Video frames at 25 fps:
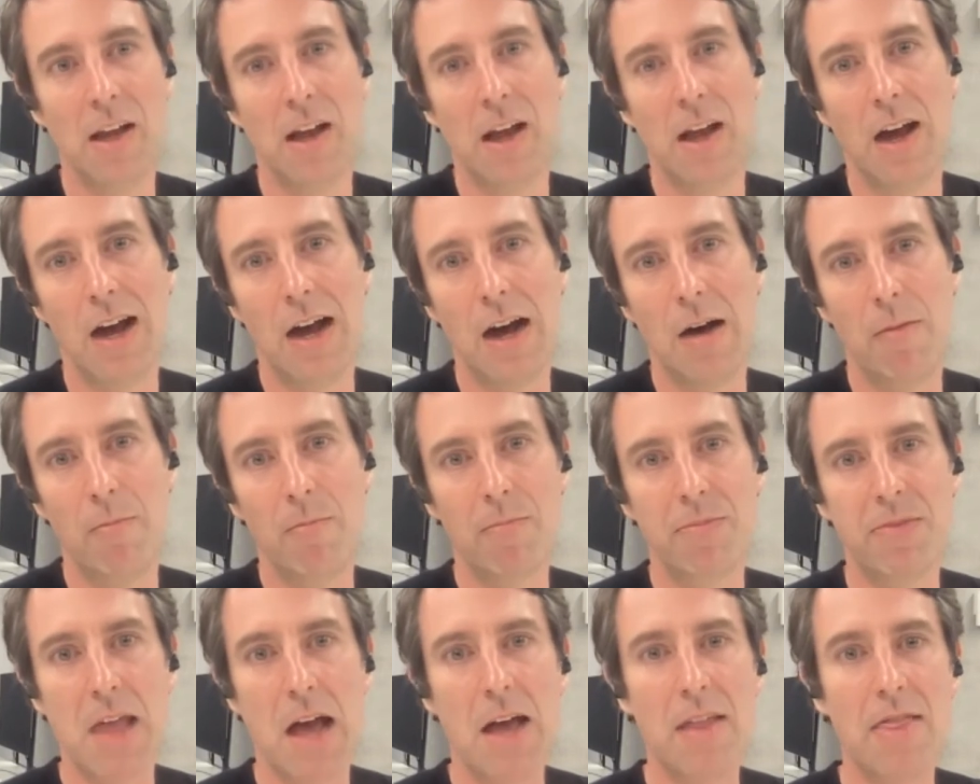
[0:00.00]

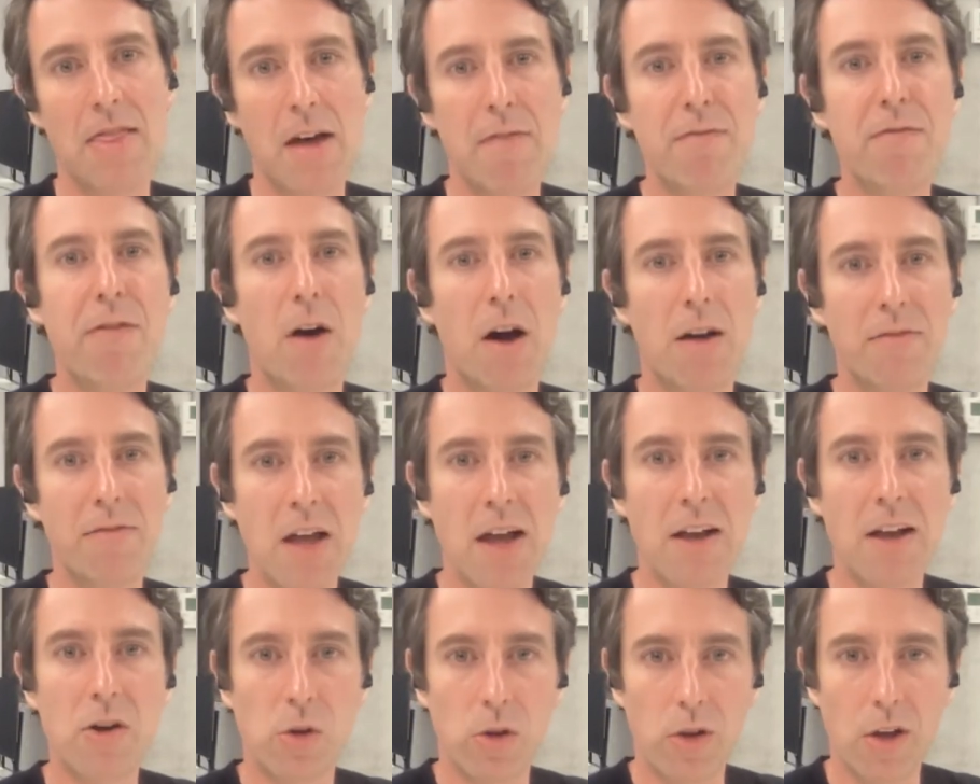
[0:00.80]
That
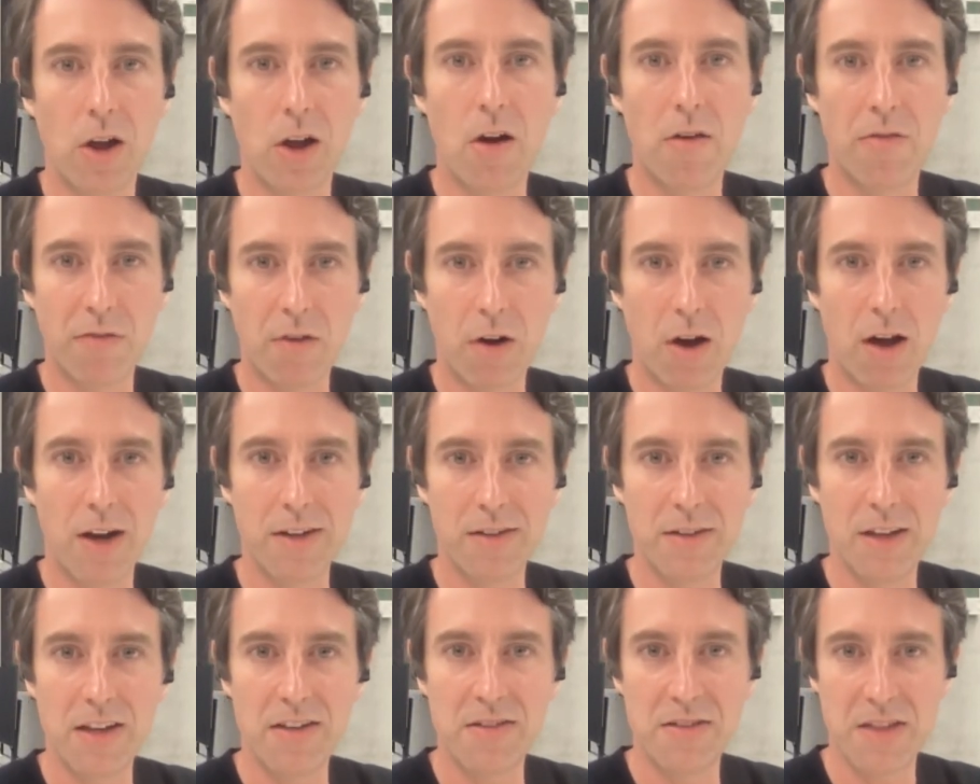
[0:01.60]
5-day cooling off right
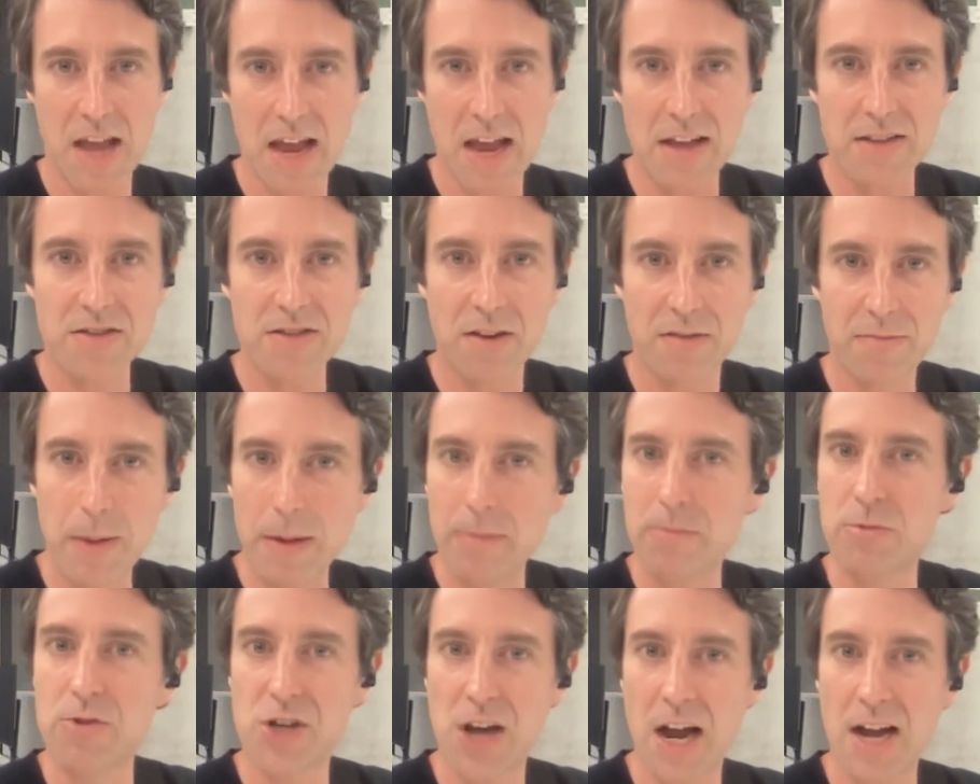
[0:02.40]
is there. So if
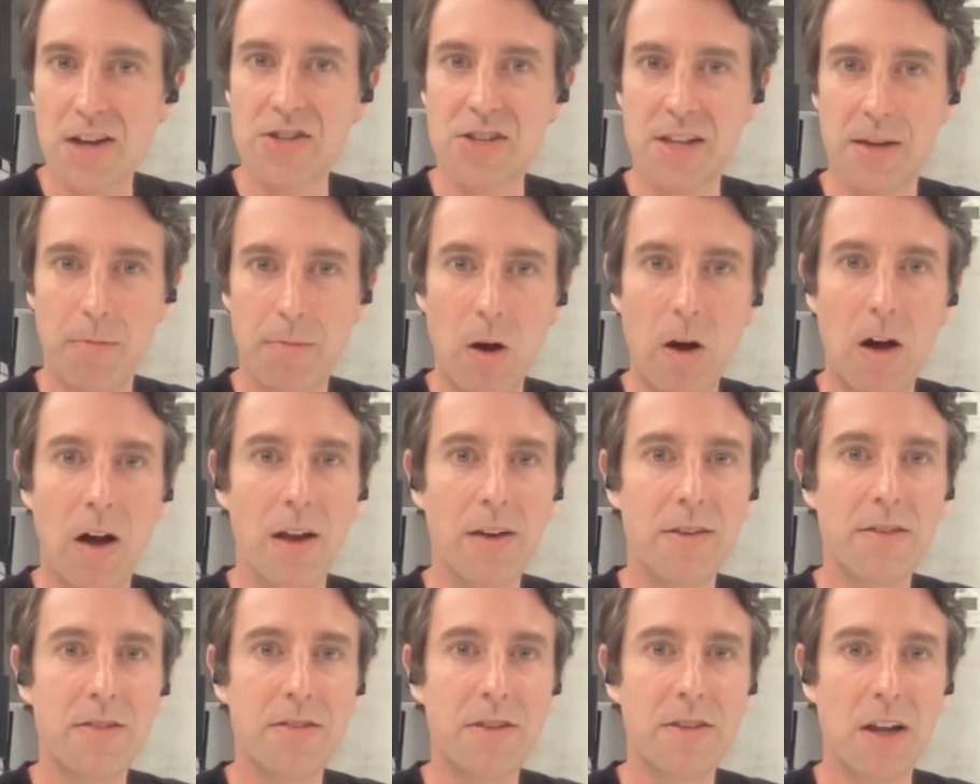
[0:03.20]
people change their
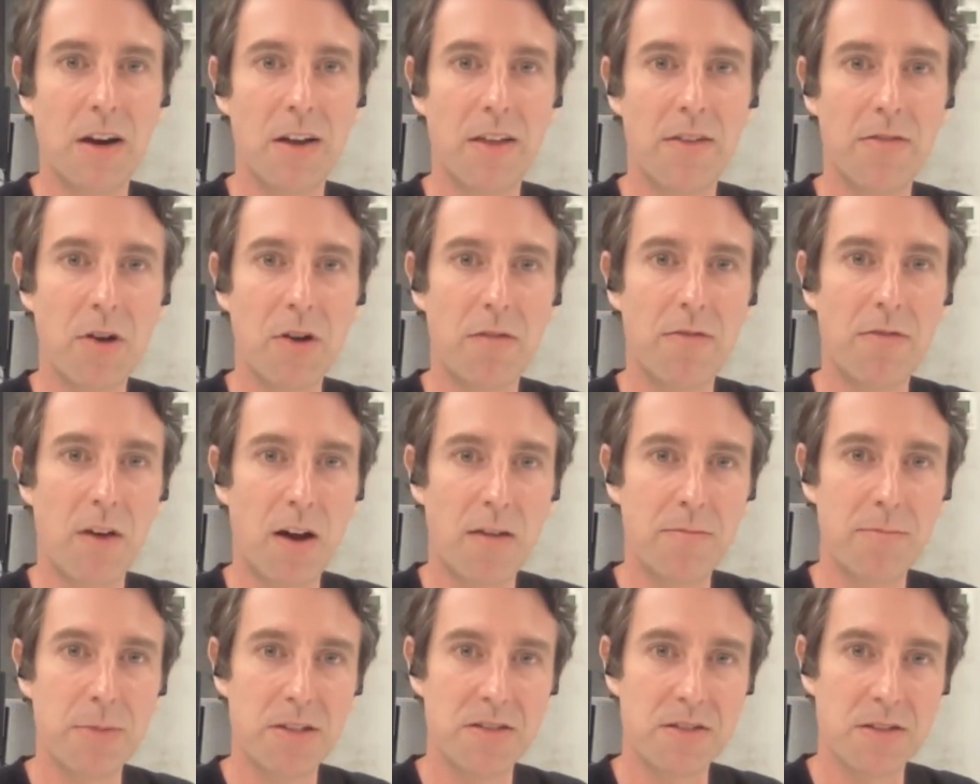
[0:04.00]
mind, they've got
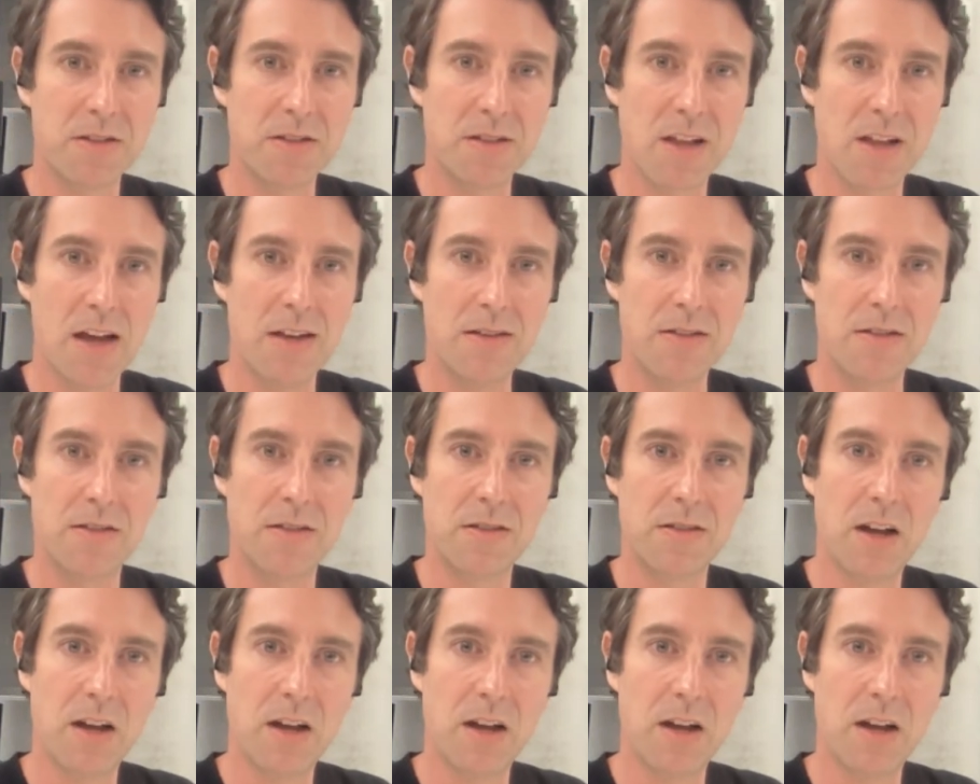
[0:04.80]
5 business days